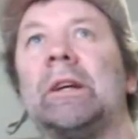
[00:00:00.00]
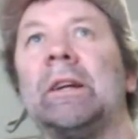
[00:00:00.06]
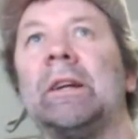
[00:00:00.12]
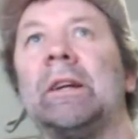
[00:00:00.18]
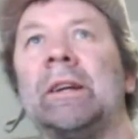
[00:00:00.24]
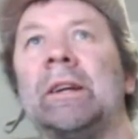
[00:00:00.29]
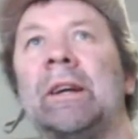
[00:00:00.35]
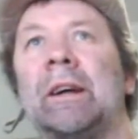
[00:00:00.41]
I
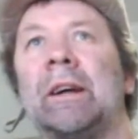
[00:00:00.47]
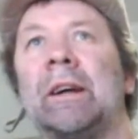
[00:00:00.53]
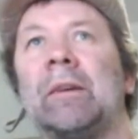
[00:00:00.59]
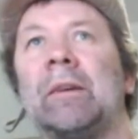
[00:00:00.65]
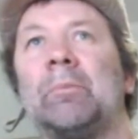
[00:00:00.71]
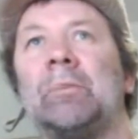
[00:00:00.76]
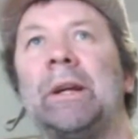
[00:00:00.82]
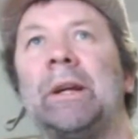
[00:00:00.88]
think I got a
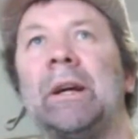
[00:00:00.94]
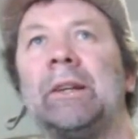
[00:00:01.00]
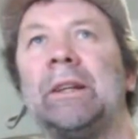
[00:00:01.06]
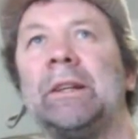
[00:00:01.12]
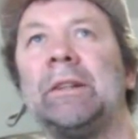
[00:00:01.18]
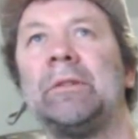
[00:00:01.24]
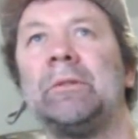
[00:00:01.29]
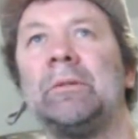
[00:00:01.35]

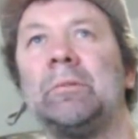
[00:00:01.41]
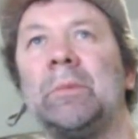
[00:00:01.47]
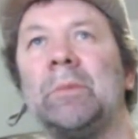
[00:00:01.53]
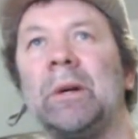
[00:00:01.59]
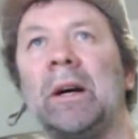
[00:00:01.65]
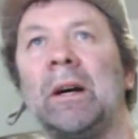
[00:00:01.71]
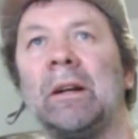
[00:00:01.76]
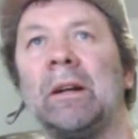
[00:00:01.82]
PID tune my
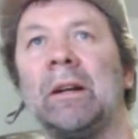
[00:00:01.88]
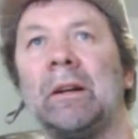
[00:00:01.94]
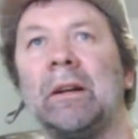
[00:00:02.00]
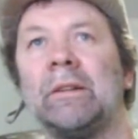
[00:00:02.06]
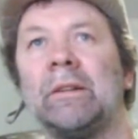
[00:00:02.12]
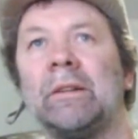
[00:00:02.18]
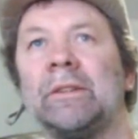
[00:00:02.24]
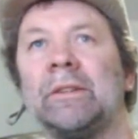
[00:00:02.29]
hot end
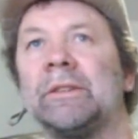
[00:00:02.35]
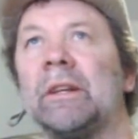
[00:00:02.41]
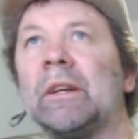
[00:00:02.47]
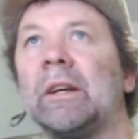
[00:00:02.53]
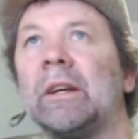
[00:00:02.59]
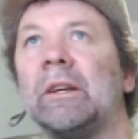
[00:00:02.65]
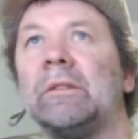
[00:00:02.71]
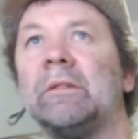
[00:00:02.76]
on this thing
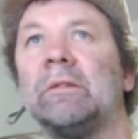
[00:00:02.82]
again.